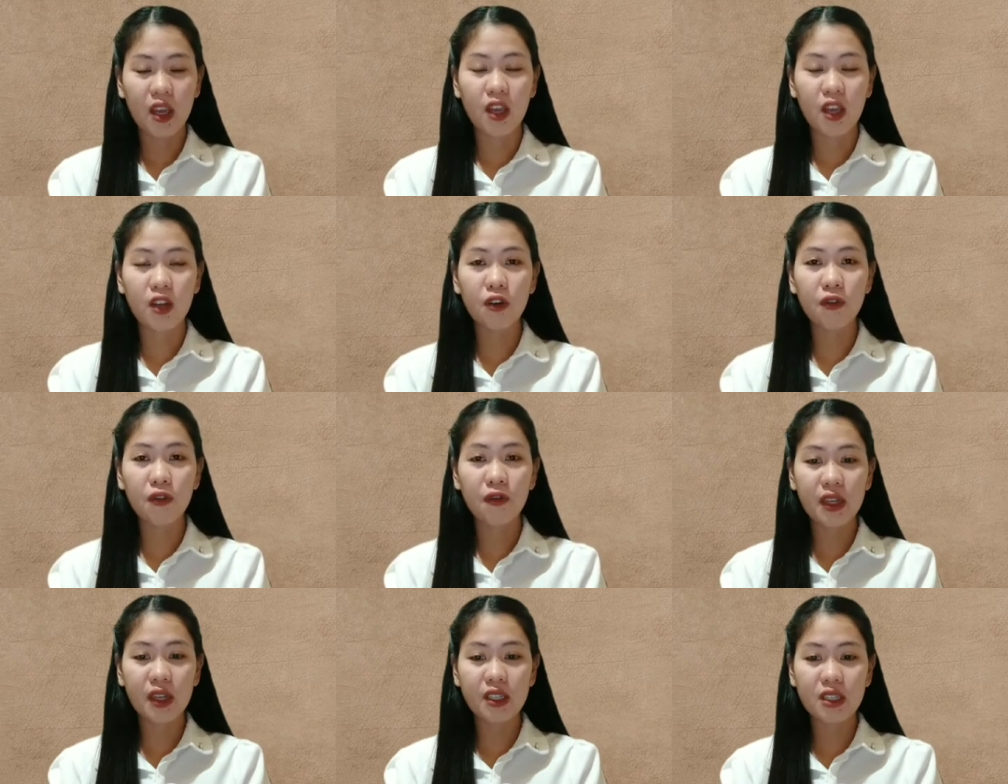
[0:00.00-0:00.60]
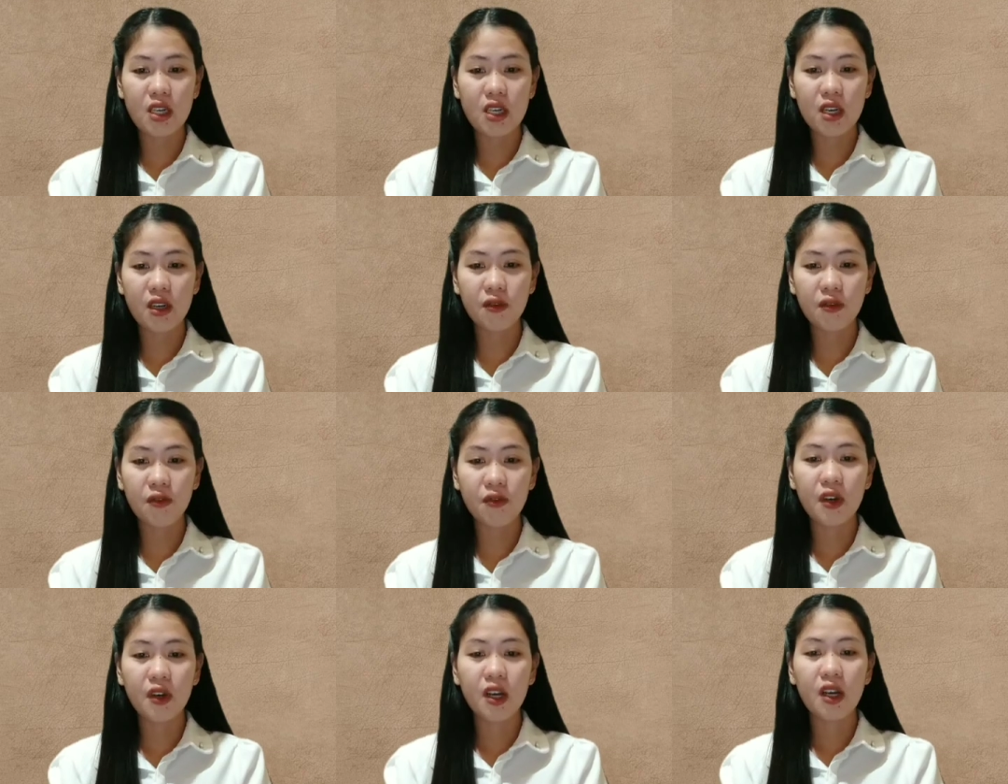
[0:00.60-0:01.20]

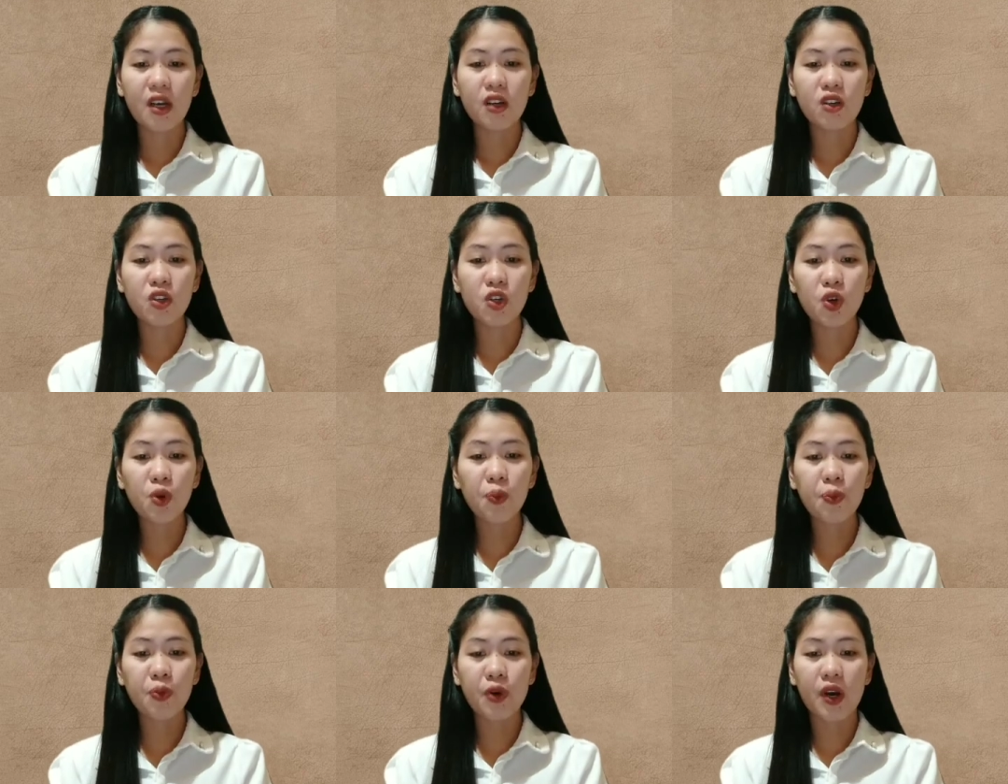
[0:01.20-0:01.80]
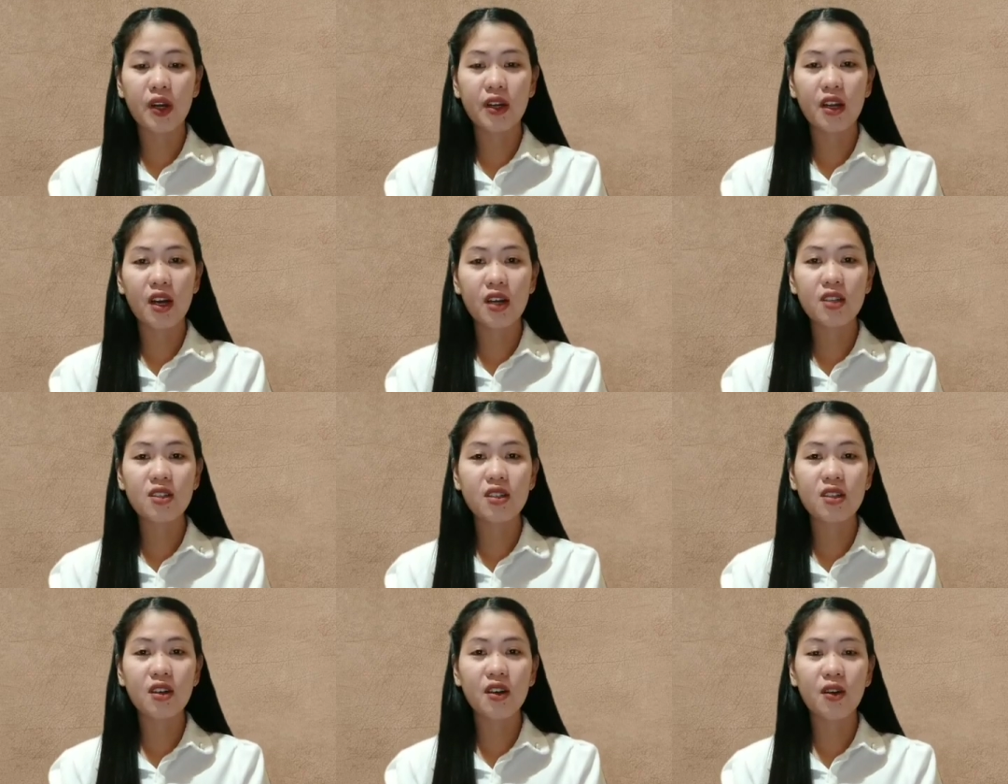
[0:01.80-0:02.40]
innovative new
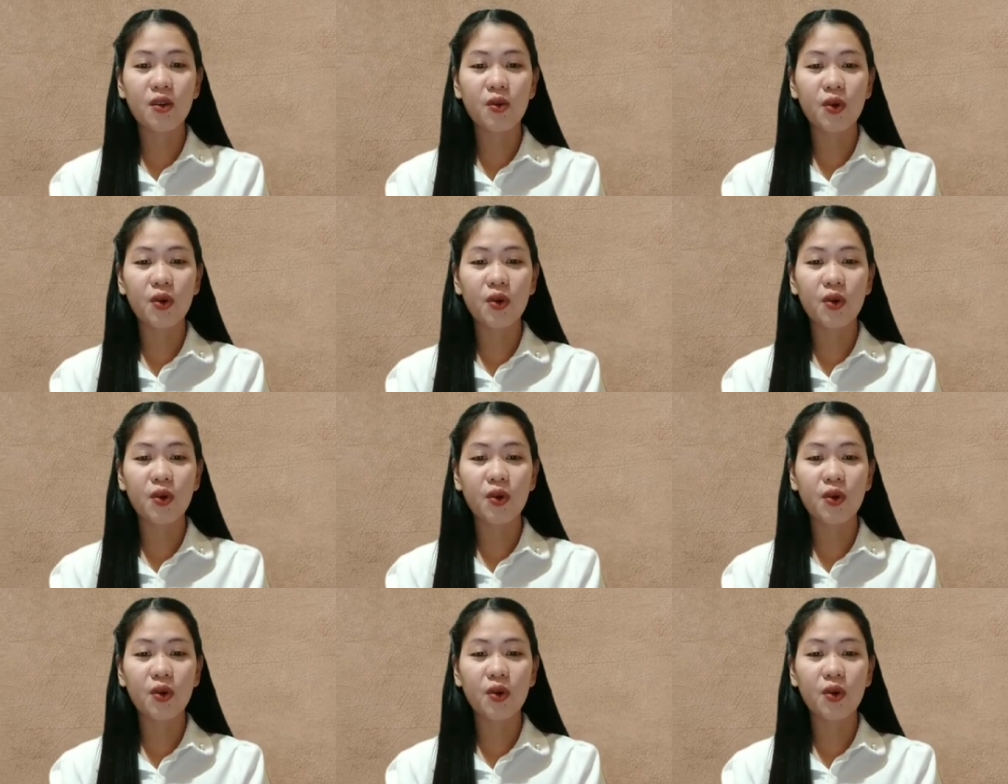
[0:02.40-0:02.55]
products,